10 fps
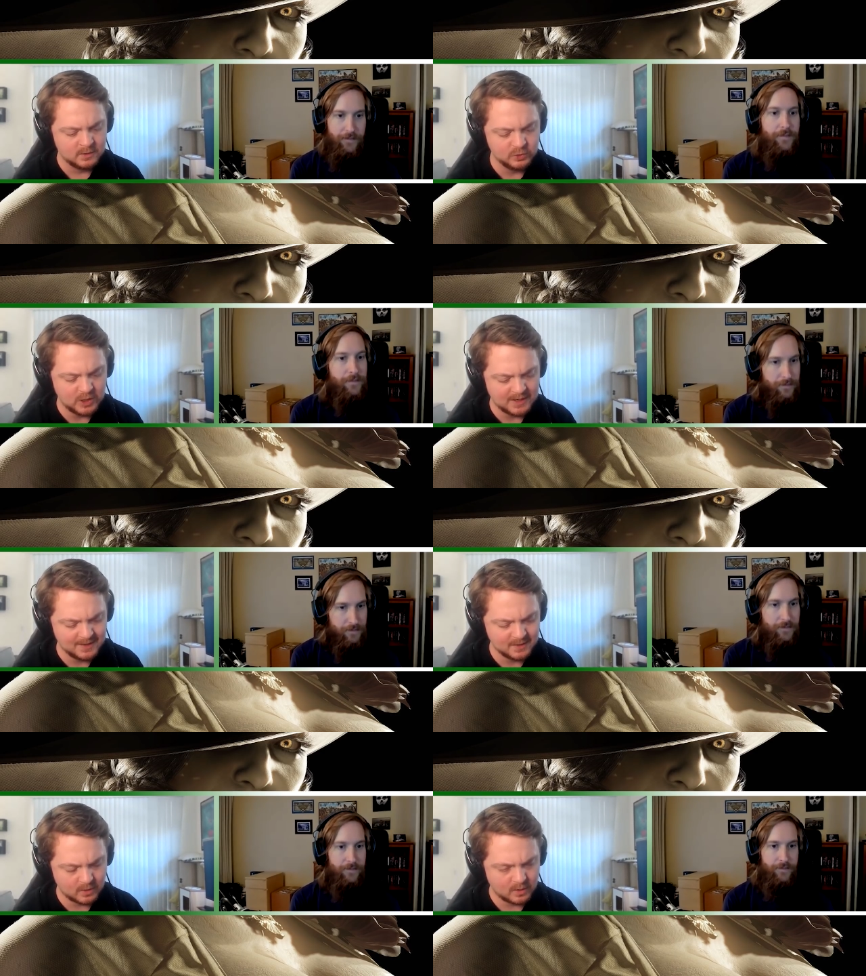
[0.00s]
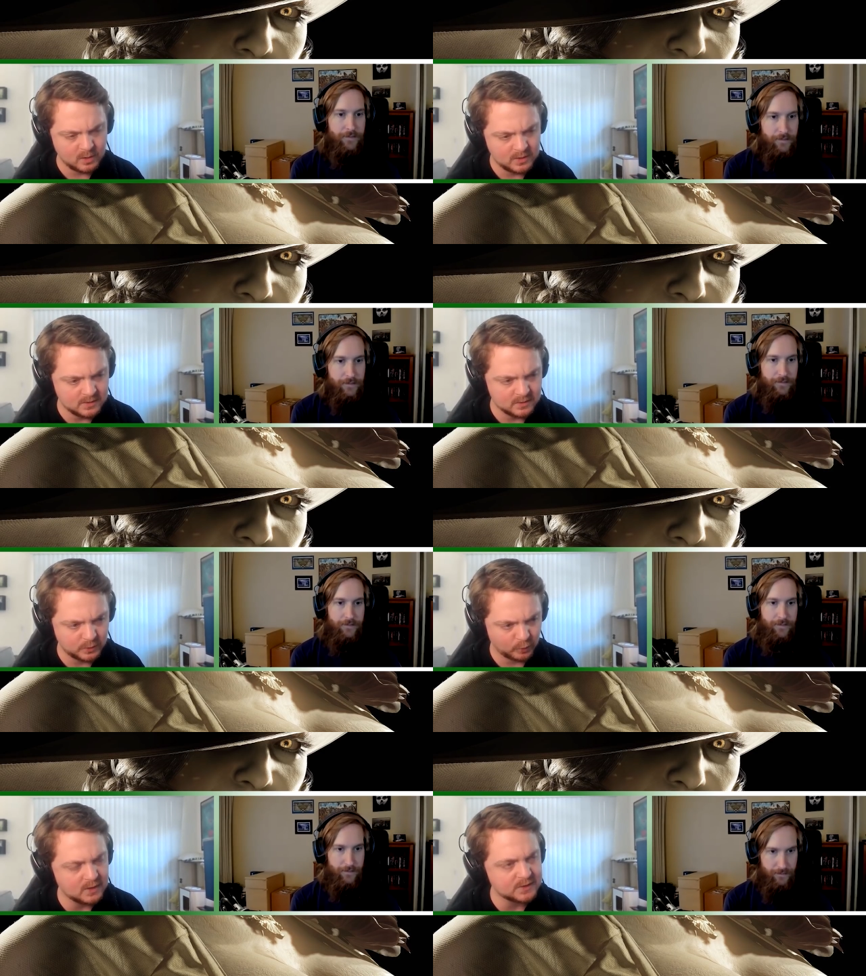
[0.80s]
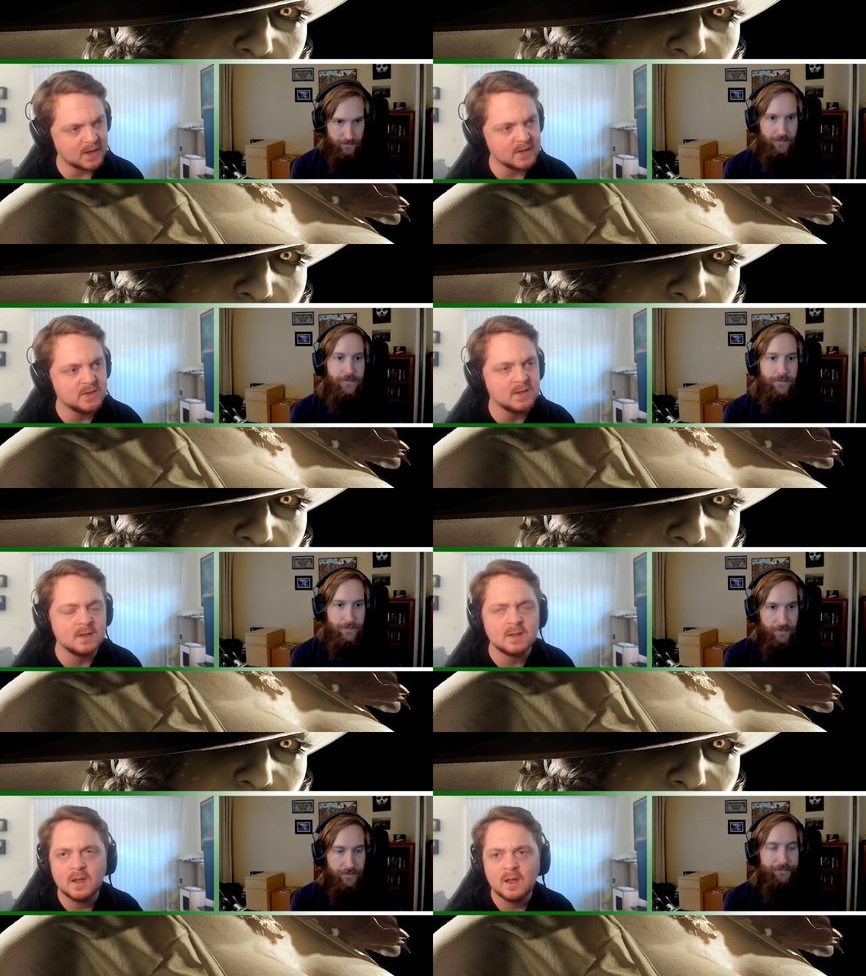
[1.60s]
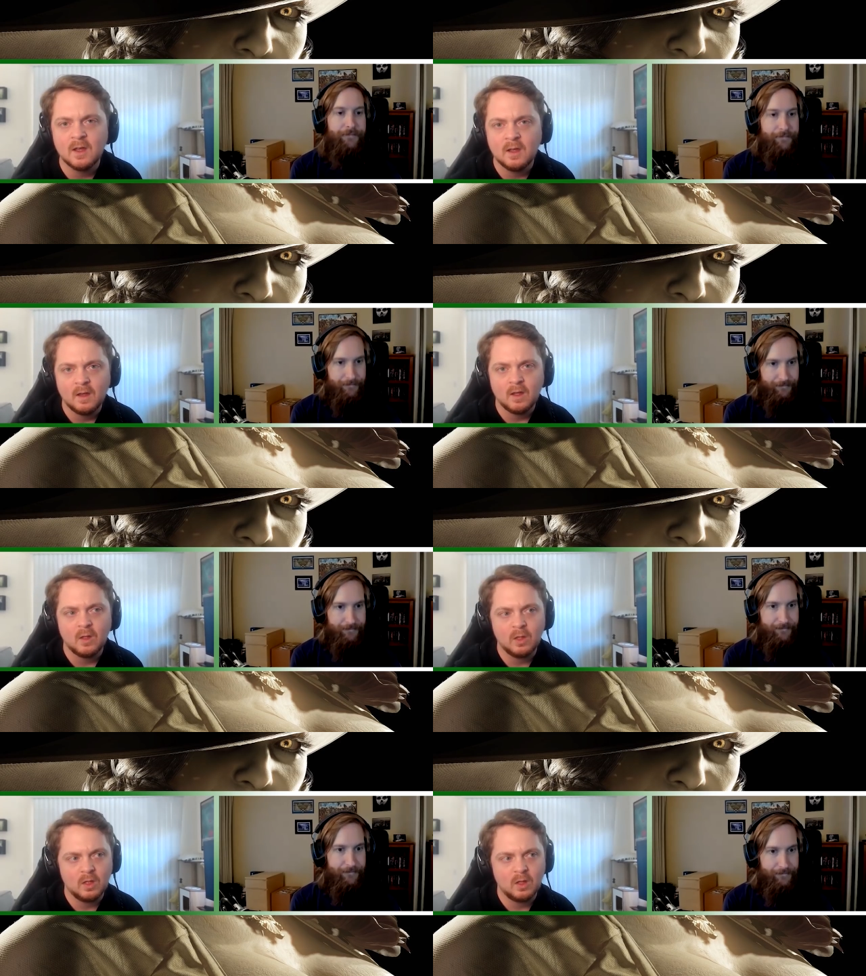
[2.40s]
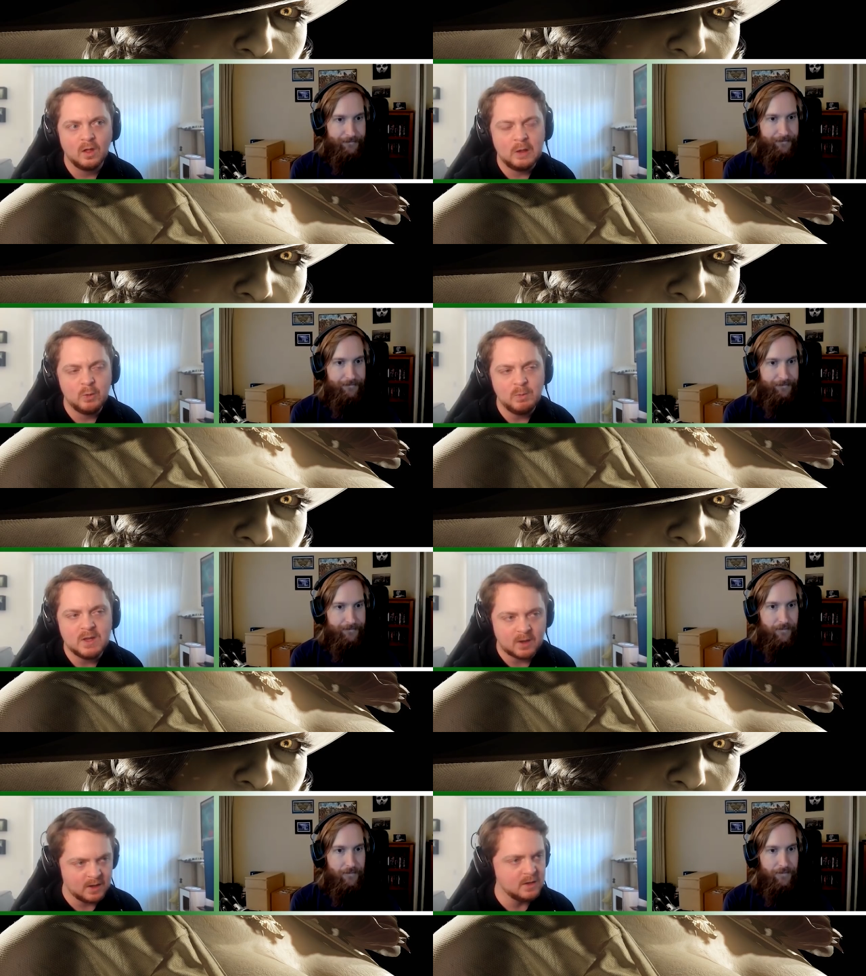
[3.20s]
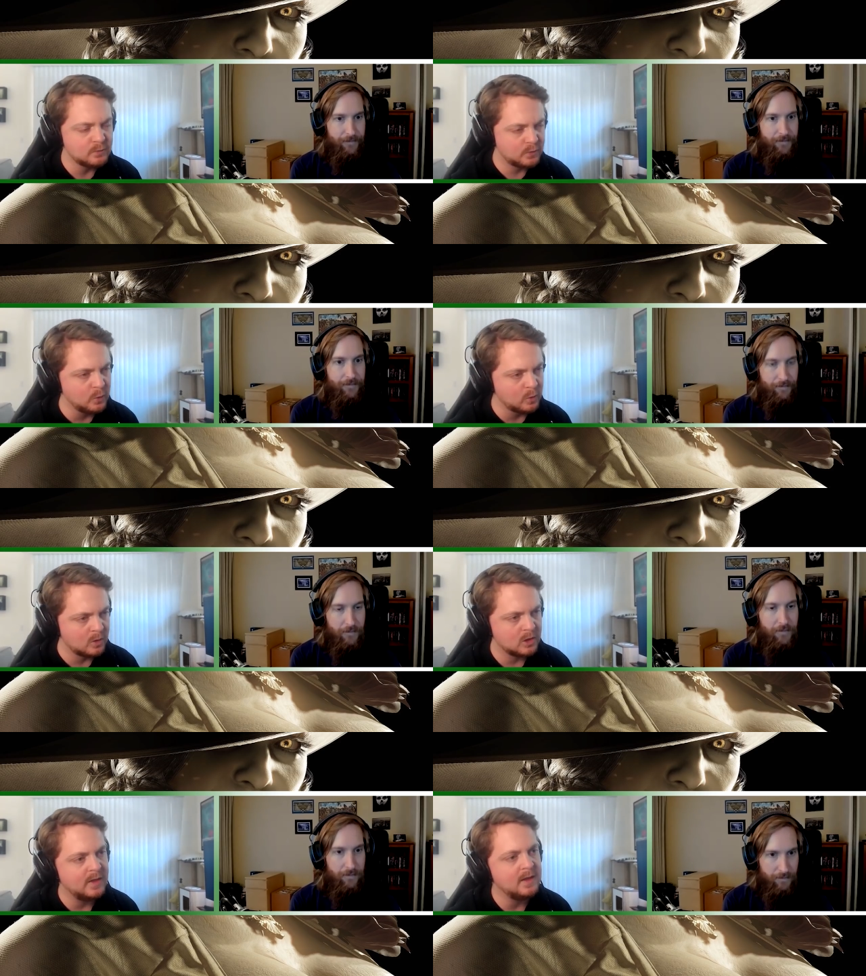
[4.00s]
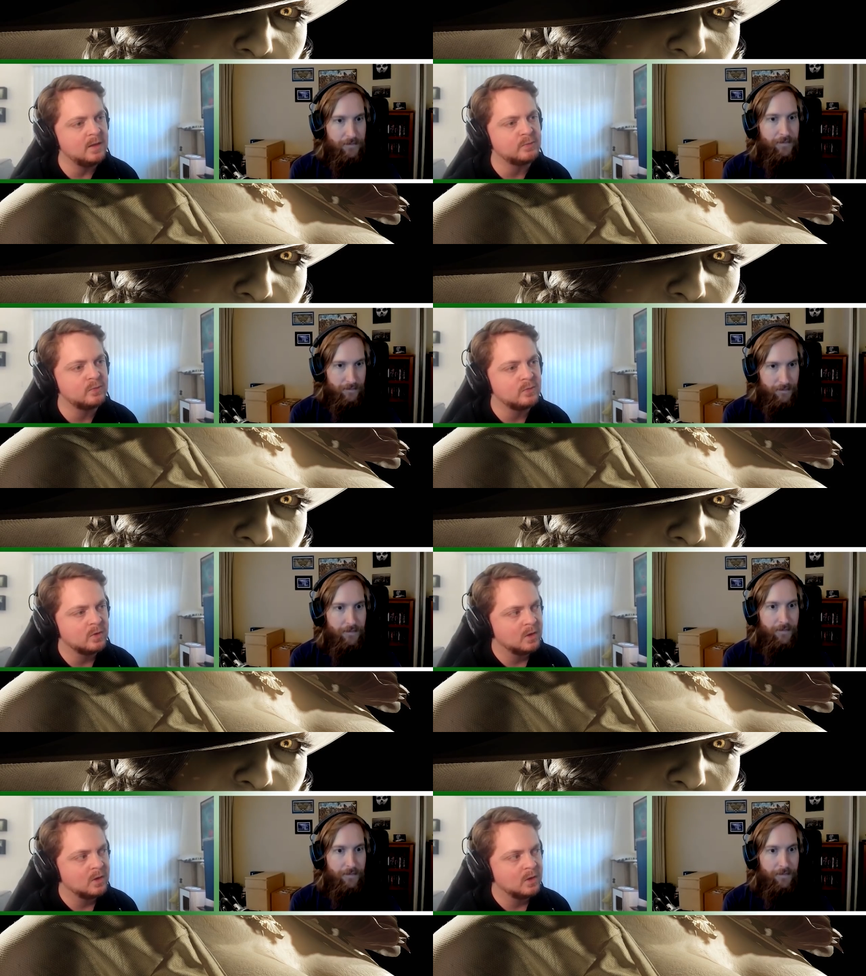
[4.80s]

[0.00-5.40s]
Speaker 1: jaded, hardened Chris. I think it would be kind of cool if